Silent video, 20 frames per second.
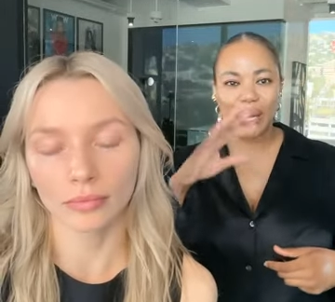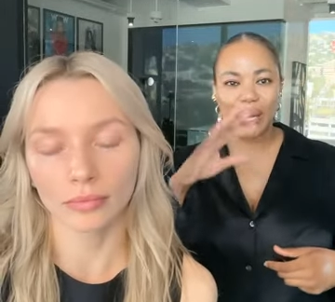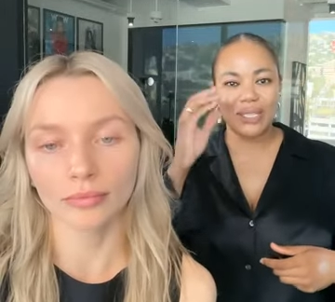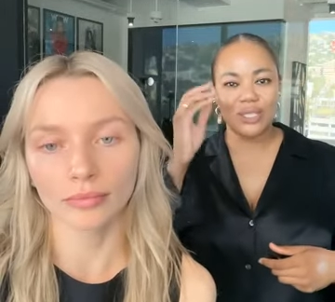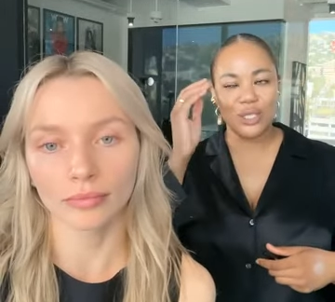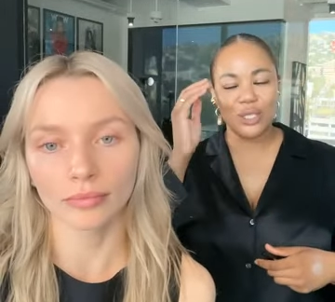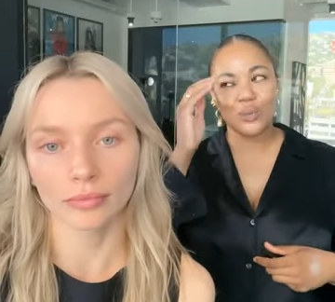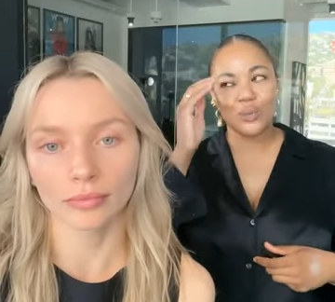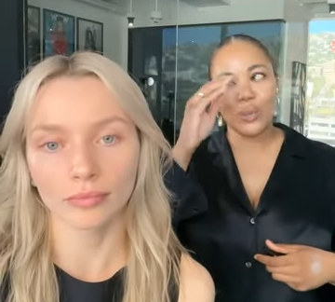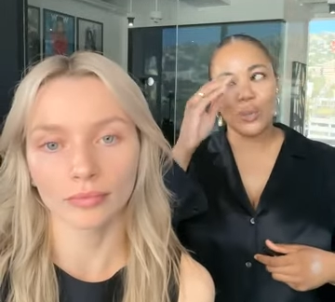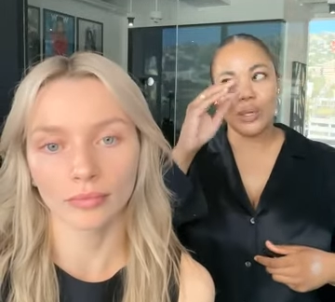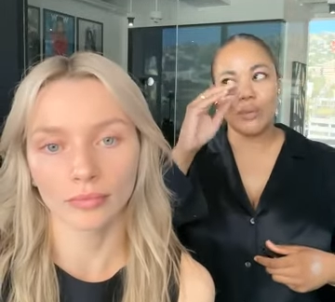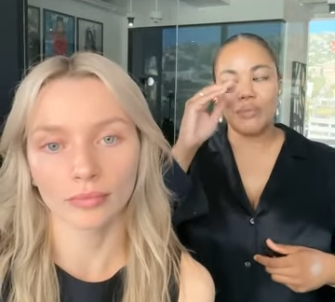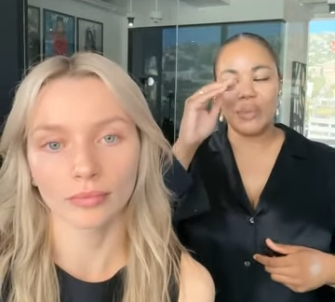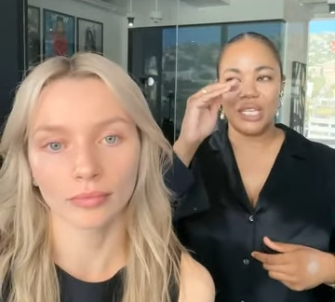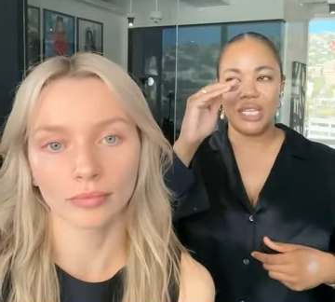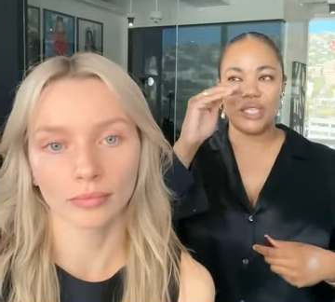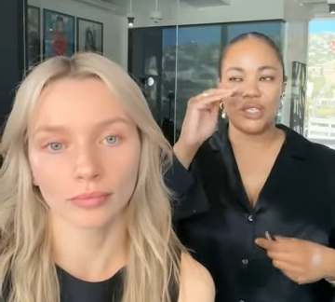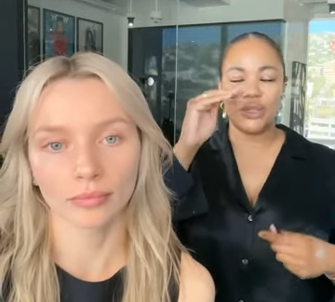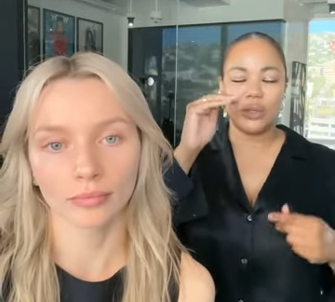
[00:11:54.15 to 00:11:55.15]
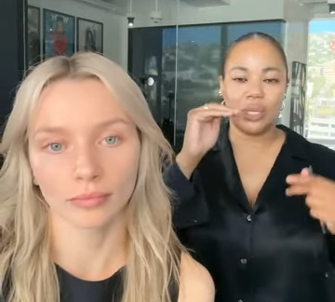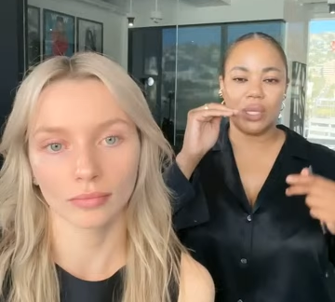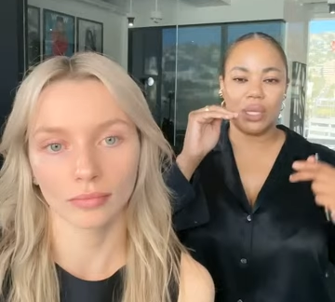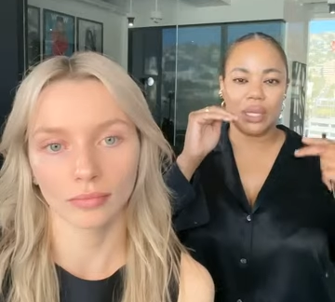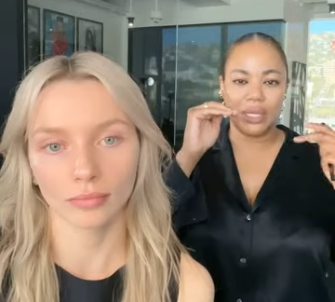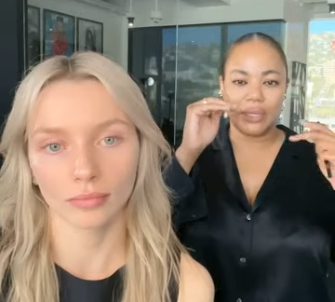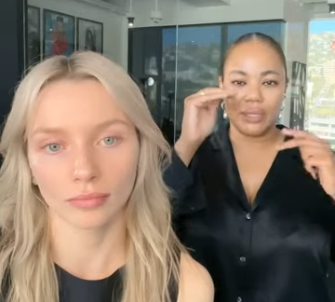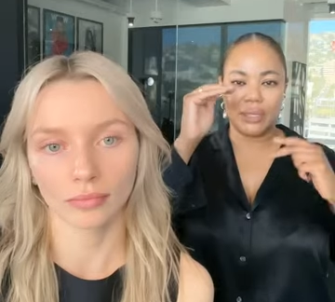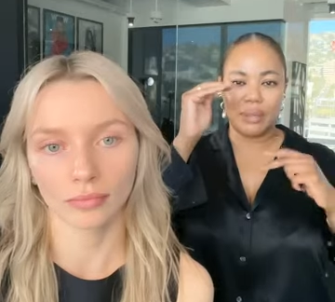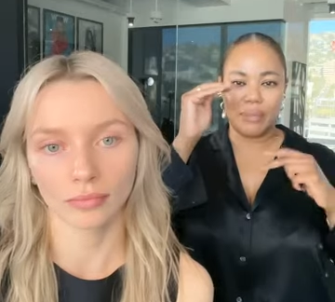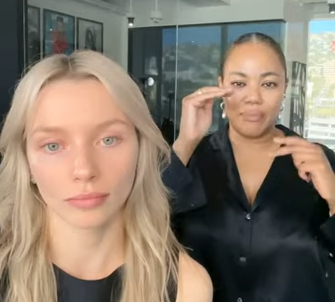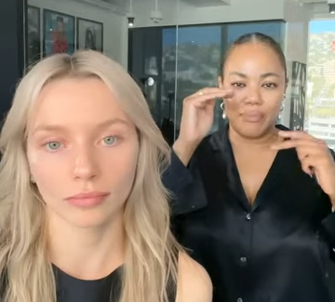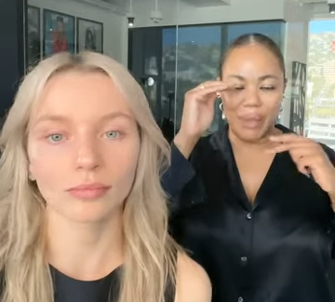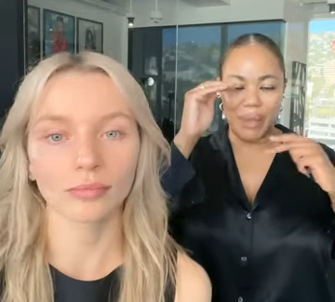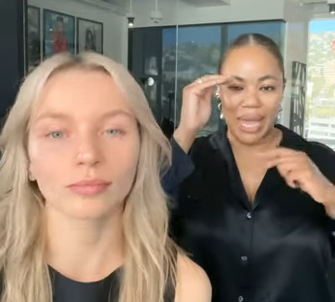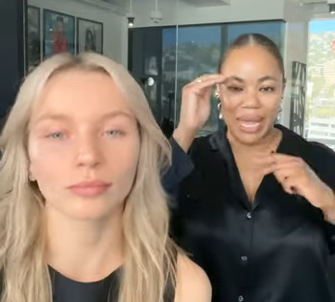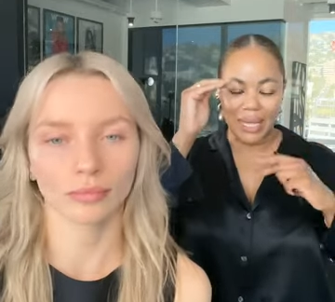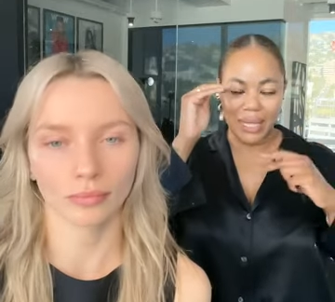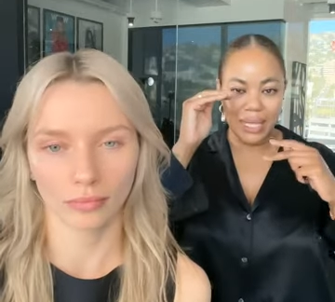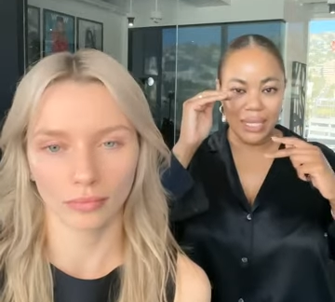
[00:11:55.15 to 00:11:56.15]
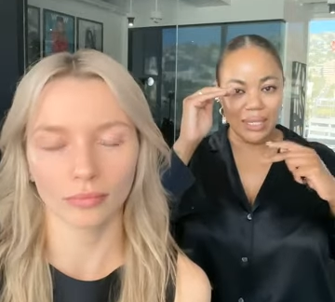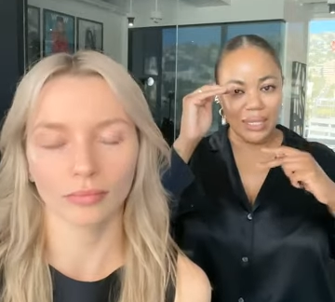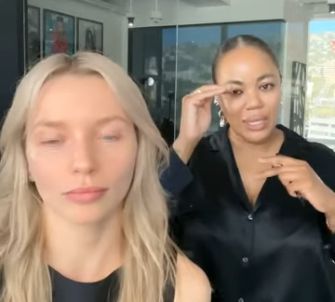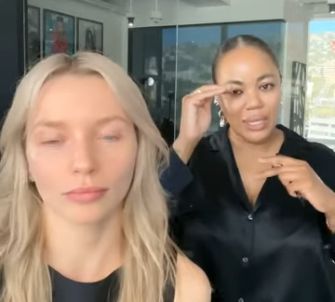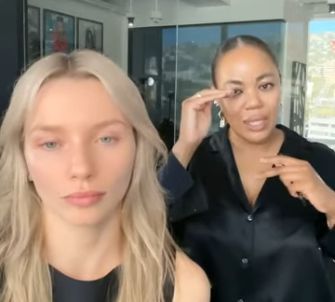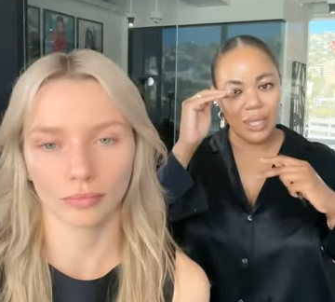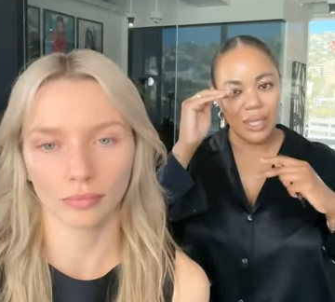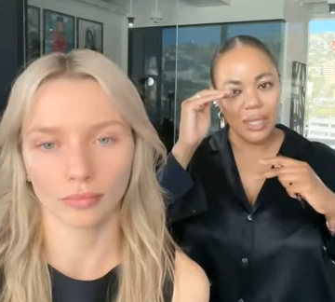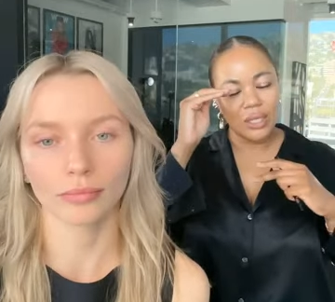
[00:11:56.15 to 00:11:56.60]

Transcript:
Speaker 1: I just mm-hmm. want to make sure that there's a balance